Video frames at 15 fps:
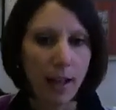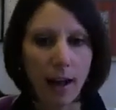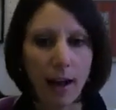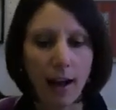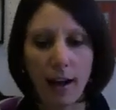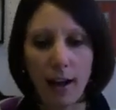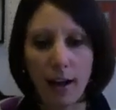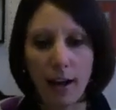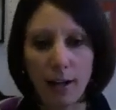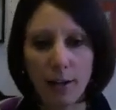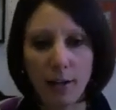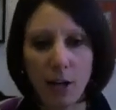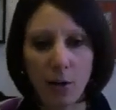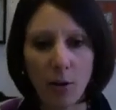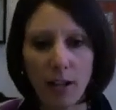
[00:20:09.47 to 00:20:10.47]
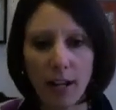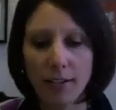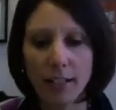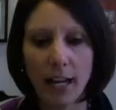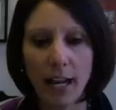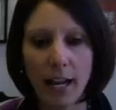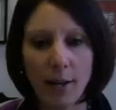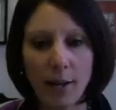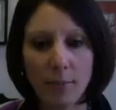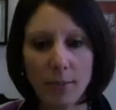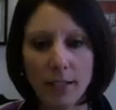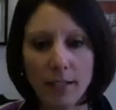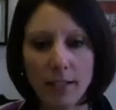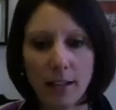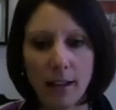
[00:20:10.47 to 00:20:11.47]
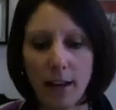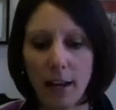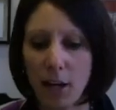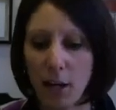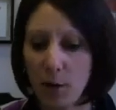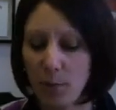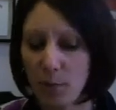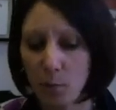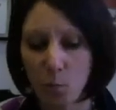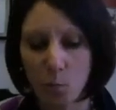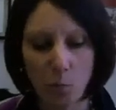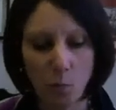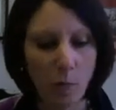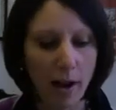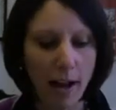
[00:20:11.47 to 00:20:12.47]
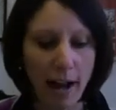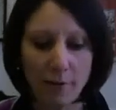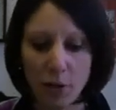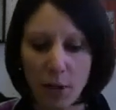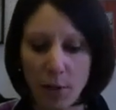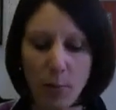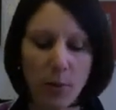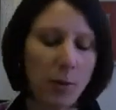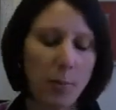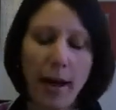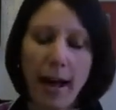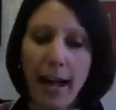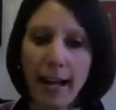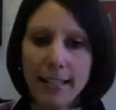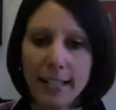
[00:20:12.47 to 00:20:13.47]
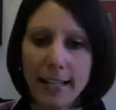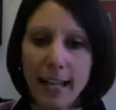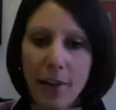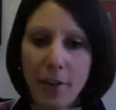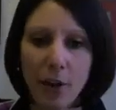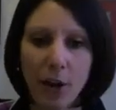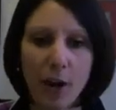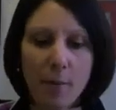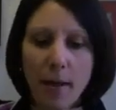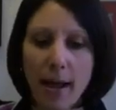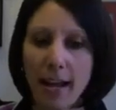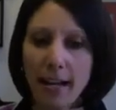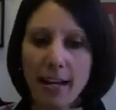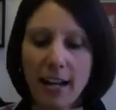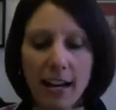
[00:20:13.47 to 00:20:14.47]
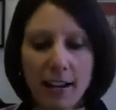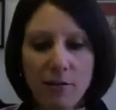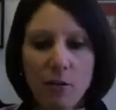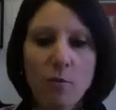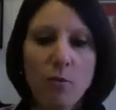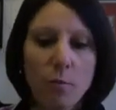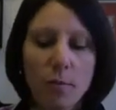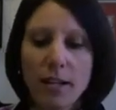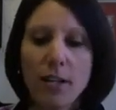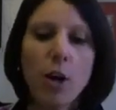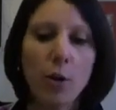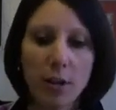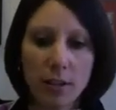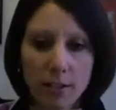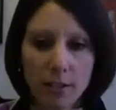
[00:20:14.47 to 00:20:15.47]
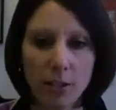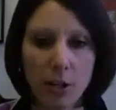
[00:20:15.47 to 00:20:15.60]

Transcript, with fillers: Uh, you know, a lot of times, um, after they put the packet together, it may not even have been noticed.